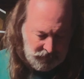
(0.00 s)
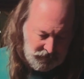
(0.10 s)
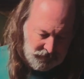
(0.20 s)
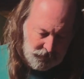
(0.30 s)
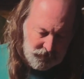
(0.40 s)
then
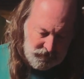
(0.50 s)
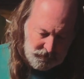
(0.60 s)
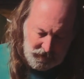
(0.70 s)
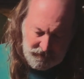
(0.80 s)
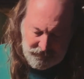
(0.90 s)
I threw some
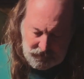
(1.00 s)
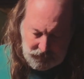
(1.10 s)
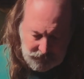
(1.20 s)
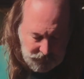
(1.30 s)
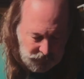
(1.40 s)
coffee,
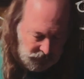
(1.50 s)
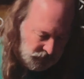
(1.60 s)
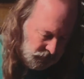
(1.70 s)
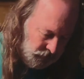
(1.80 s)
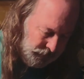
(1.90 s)

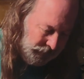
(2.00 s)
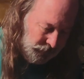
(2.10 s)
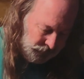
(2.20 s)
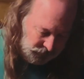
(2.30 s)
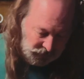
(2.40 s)

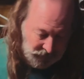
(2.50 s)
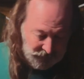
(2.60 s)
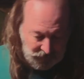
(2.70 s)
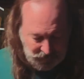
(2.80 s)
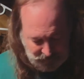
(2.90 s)
powdered
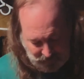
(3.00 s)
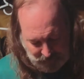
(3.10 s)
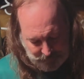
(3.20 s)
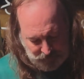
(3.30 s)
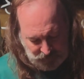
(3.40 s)
coffee on
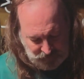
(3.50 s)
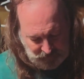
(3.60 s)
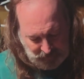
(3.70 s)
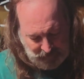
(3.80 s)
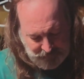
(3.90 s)
top, just to
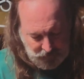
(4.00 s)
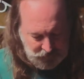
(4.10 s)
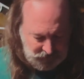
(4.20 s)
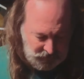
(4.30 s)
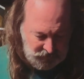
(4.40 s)
have
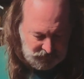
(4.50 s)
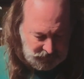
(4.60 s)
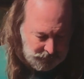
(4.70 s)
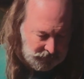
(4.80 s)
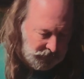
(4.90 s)
those in the
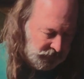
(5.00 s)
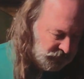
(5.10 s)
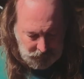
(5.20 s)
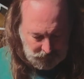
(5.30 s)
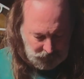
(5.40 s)
same
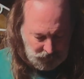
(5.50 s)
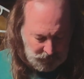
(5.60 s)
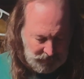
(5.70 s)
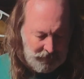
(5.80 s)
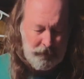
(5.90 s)
place.
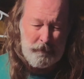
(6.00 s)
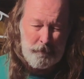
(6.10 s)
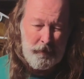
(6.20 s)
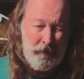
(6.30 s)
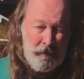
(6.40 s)
Normally I would
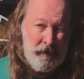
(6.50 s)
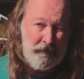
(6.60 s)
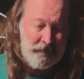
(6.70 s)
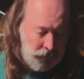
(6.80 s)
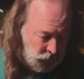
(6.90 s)
put all my
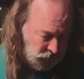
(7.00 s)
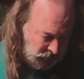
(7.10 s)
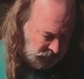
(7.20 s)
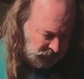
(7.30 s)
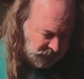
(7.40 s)
food
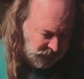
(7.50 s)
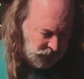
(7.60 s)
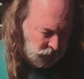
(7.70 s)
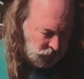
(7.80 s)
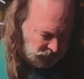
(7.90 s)
in a
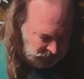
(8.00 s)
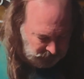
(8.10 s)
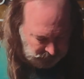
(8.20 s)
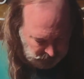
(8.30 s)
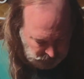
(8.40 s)
food
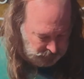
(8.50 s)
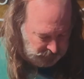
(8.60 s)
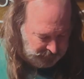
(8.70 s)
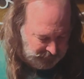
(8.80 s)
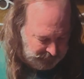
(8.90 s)
kit.
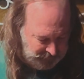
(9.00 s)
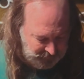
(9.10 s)
And I like